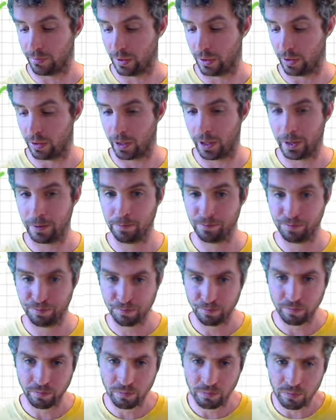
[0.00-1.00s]
okay?
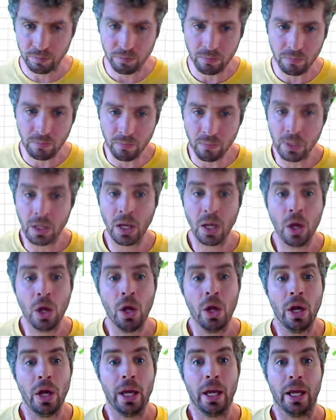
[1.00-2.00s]

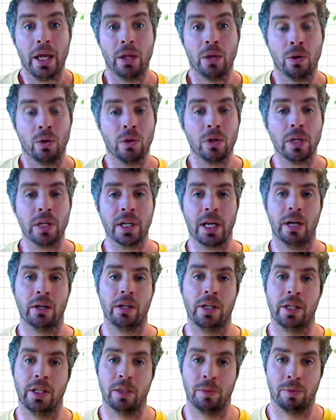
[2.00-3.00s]
In order to
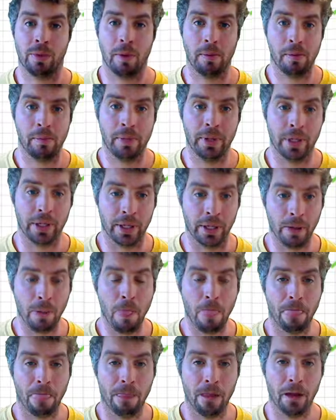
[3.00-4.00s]
calculate the probability
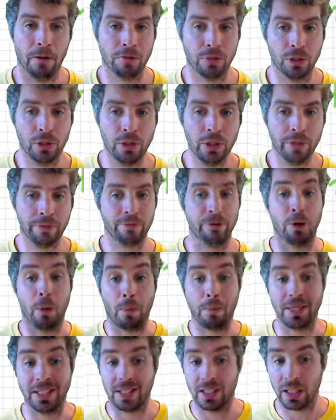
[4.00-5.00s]
of two different
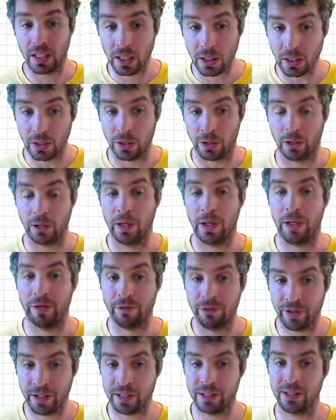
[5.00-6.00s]
particular
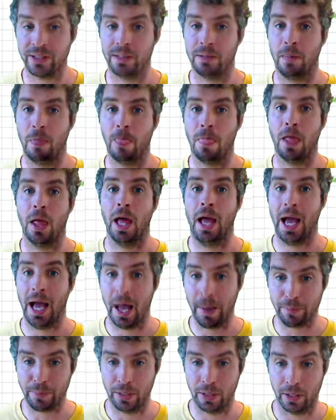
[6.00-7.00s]
events
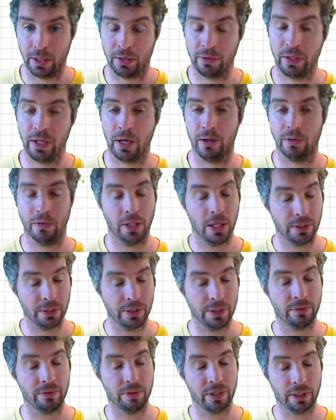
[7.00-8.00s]
happening, then
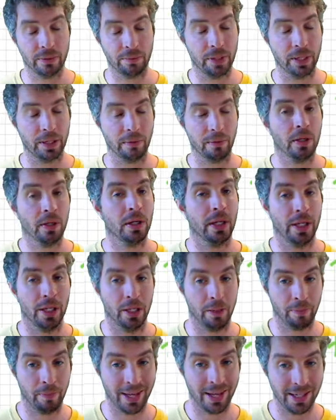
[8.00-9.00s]
these events being
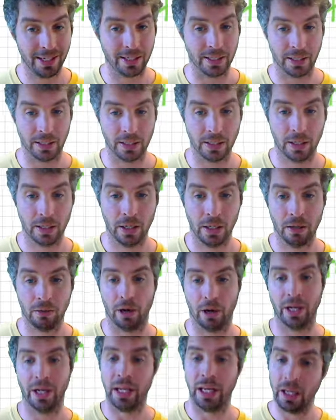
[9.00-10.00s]
independent,
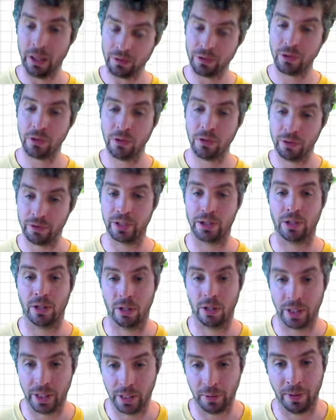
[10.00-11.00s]
right? If two events
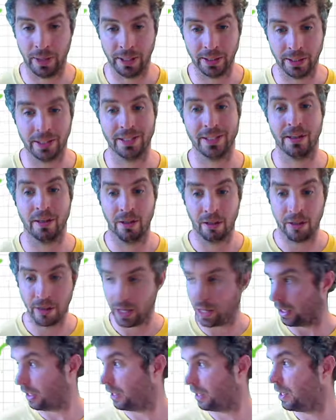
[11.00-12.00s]
are independent,
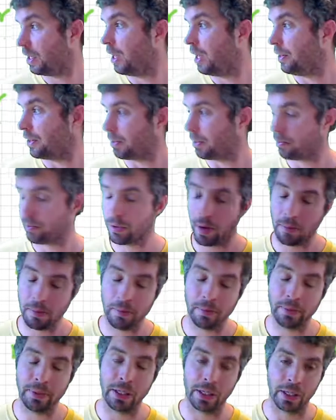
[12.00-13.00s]
then the
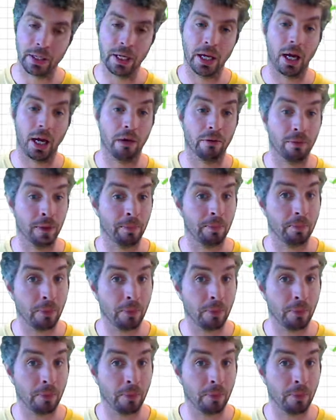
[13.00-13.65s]
probability of them